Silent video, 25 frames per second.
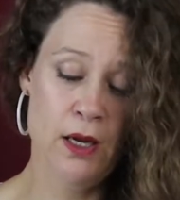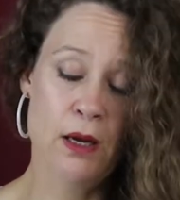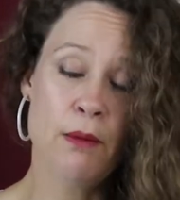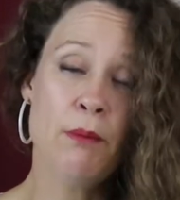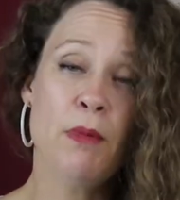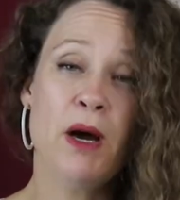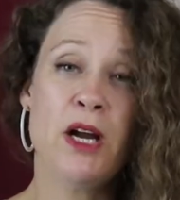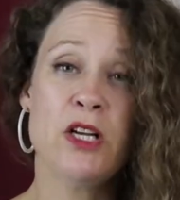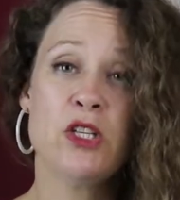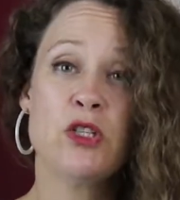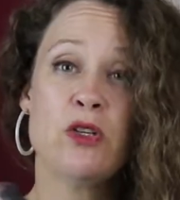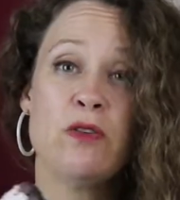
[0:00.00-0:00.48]

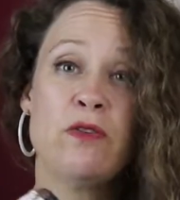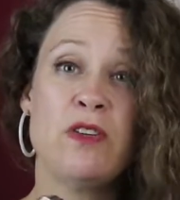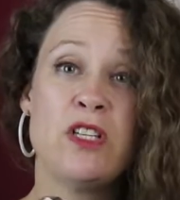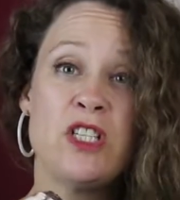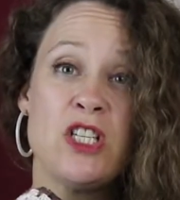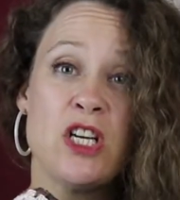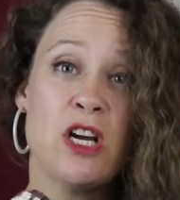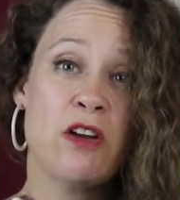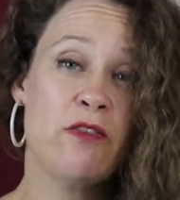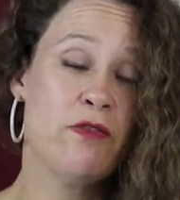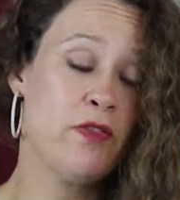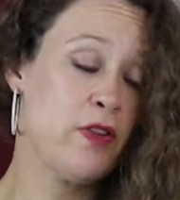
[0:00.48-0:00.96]
Might do a
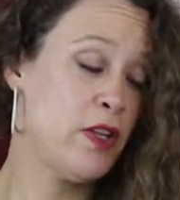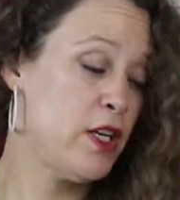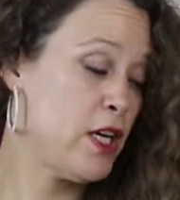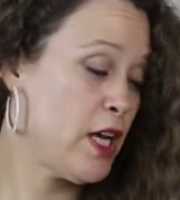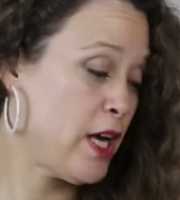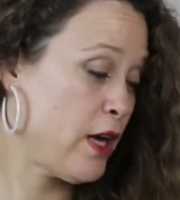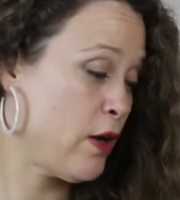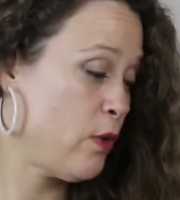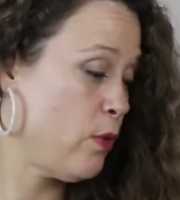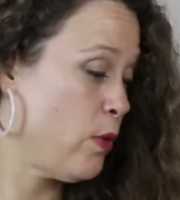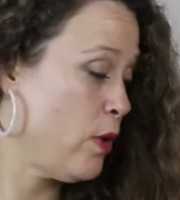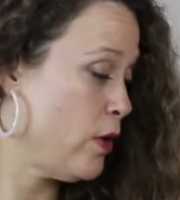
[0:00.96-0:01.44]
video for the
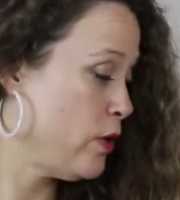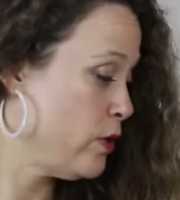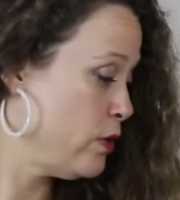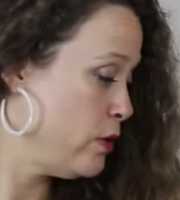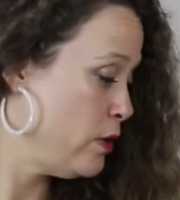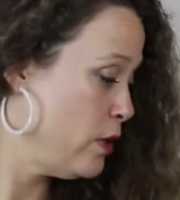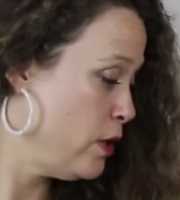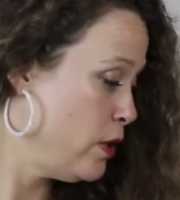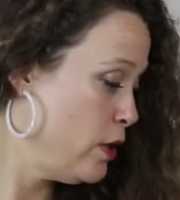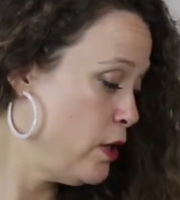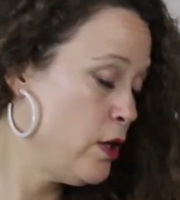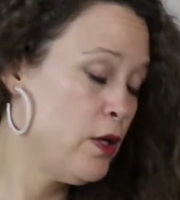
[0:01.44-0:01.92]
neck one,
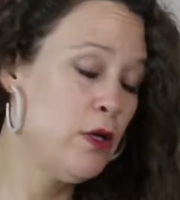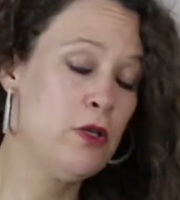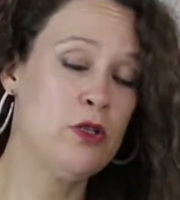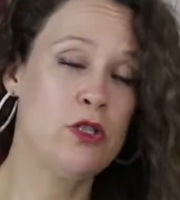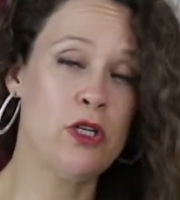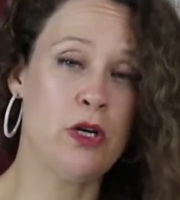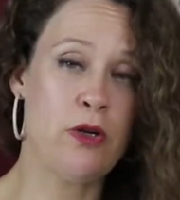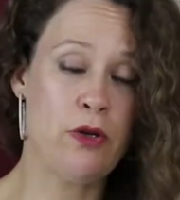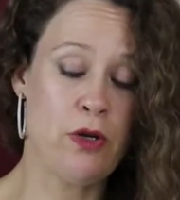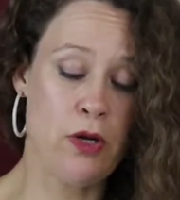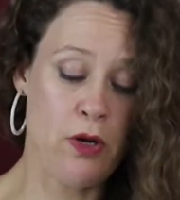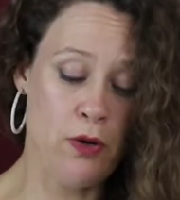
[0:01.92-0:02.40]

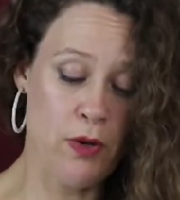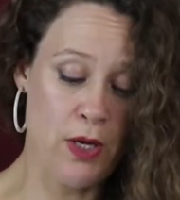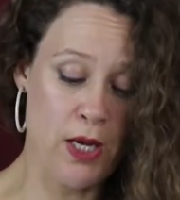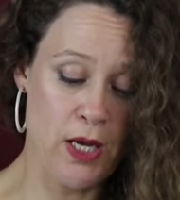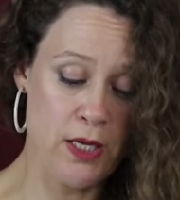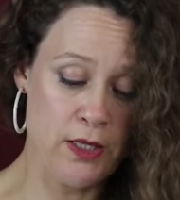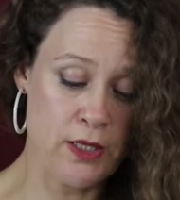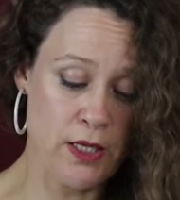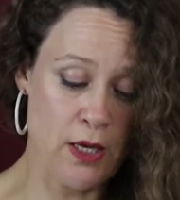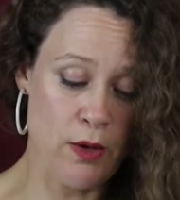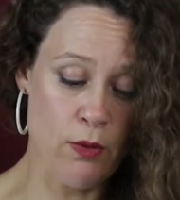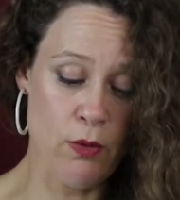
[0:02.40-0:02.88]
don't know
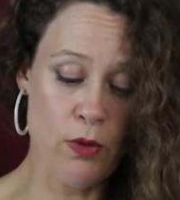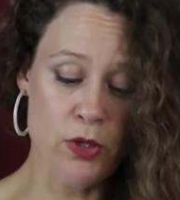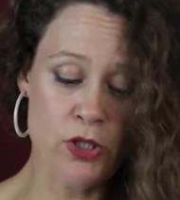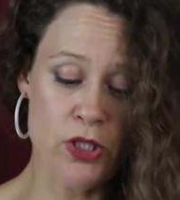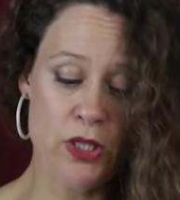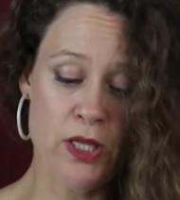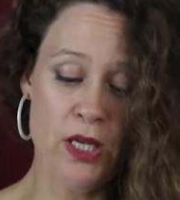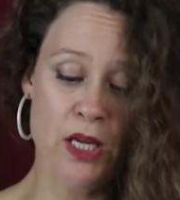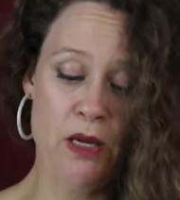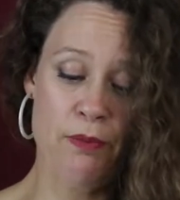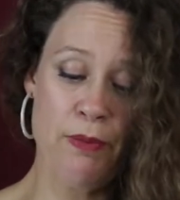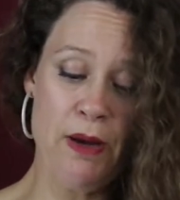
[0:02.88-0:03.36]
yet. So what do
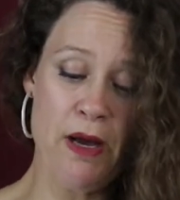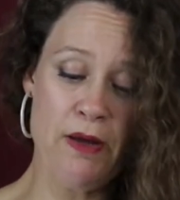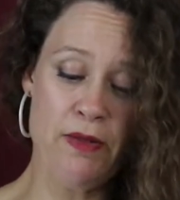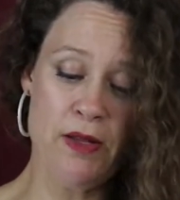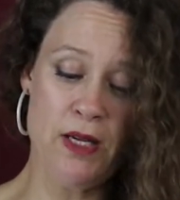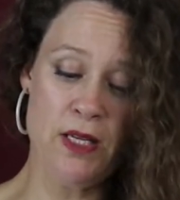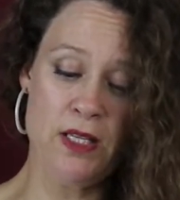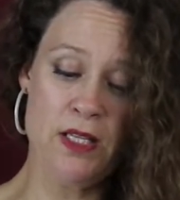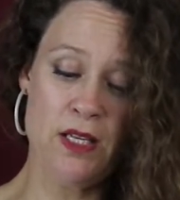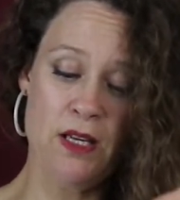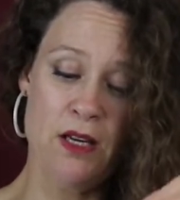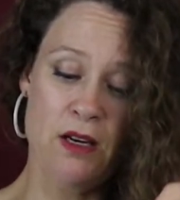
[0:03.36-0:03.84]
you think about
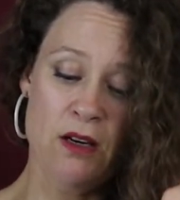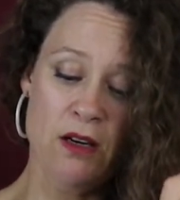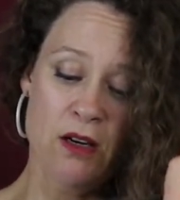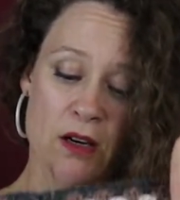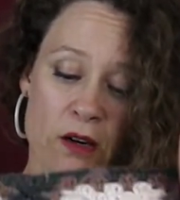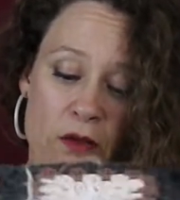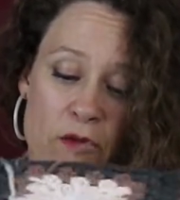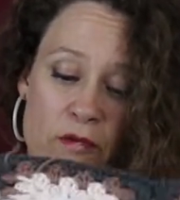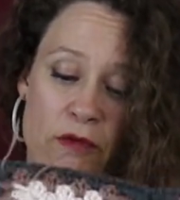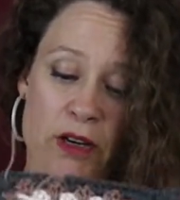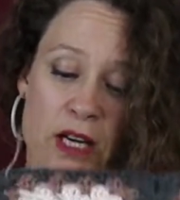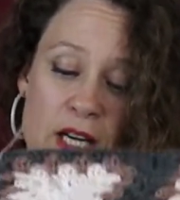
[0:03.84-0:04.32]
this? So I
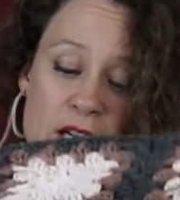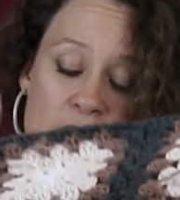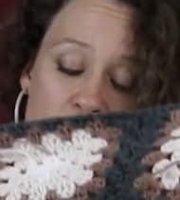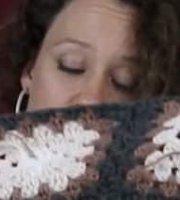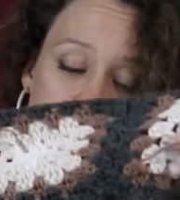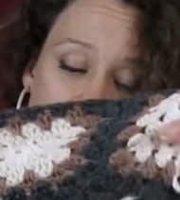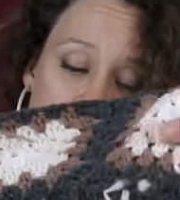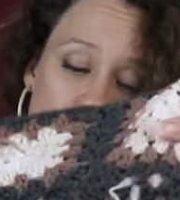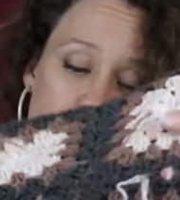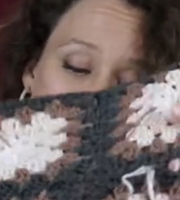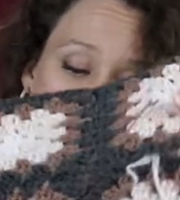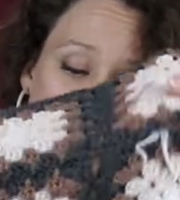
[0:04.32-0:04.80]
can't really
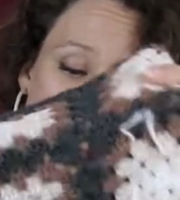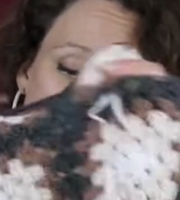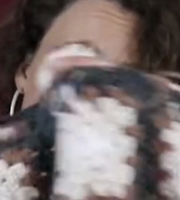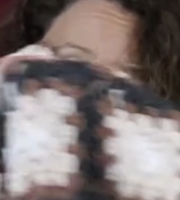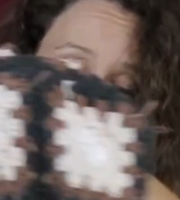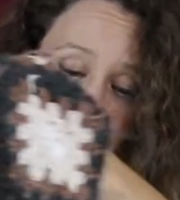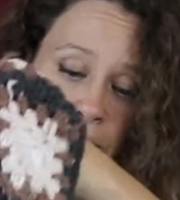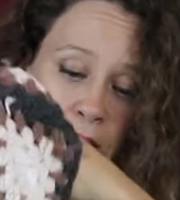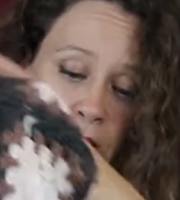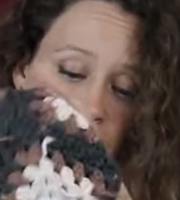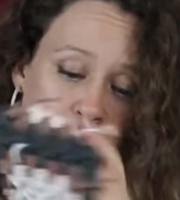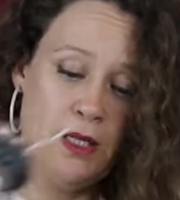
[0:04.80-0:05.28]
show you this
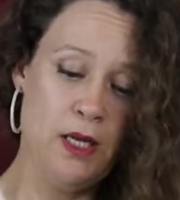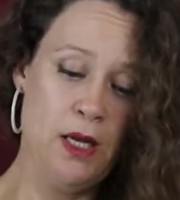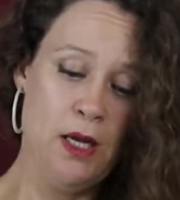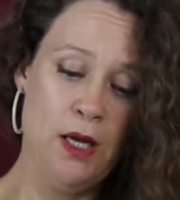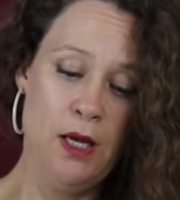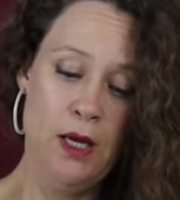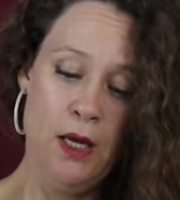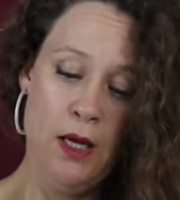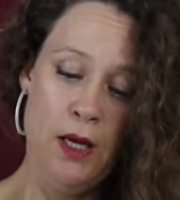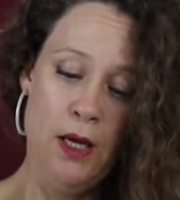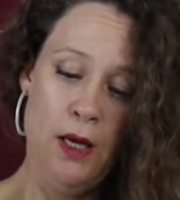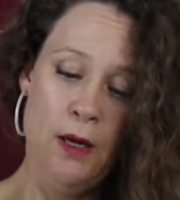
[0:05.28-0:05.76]
because
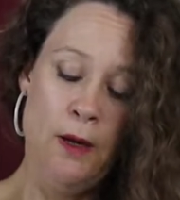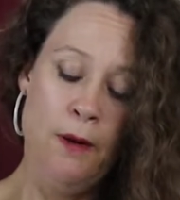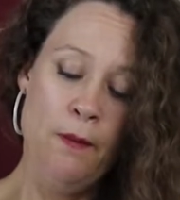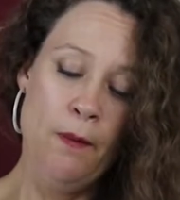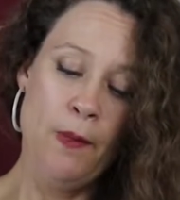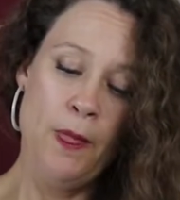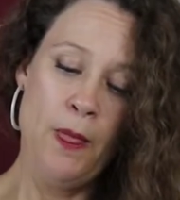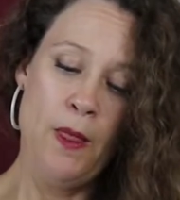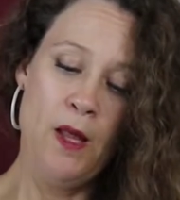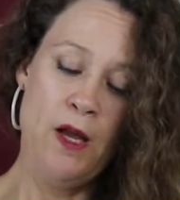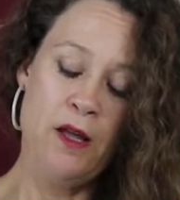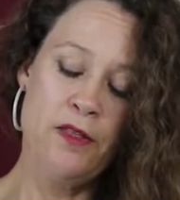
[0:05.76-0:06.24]

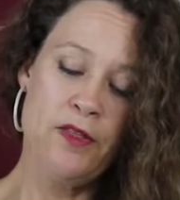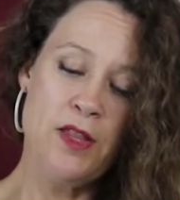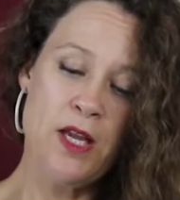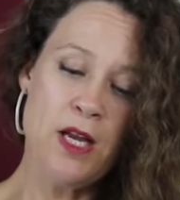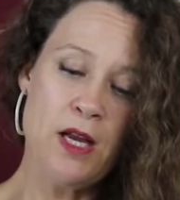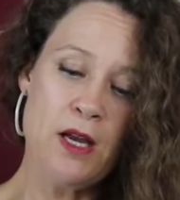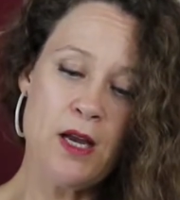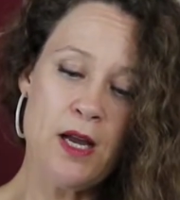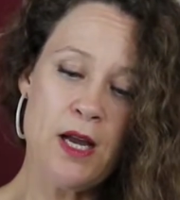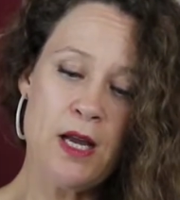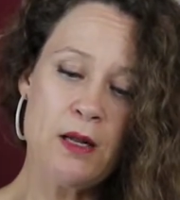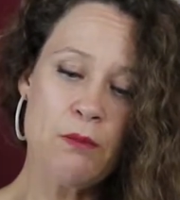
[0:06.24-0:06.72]
I
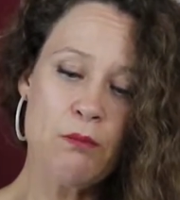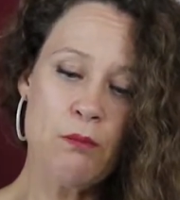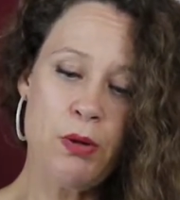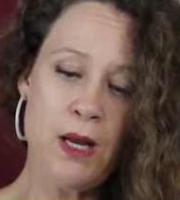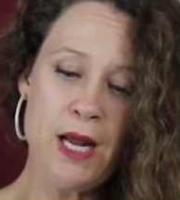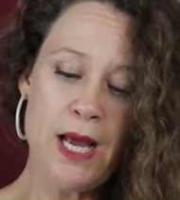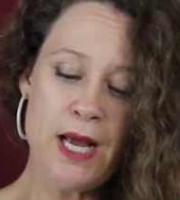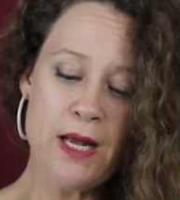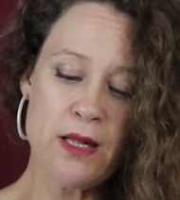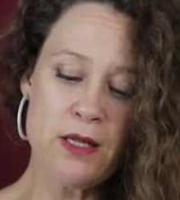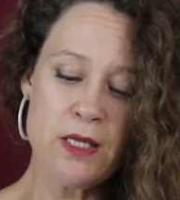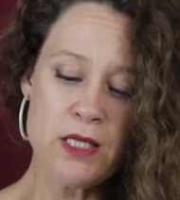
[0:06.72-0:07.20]
think I had
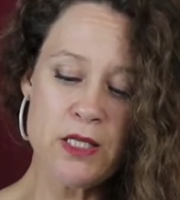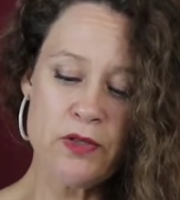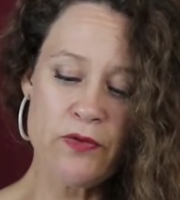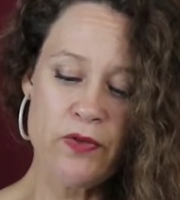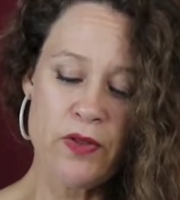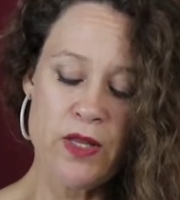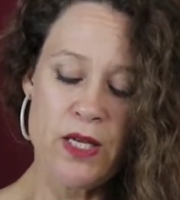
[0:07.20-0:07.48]
plans for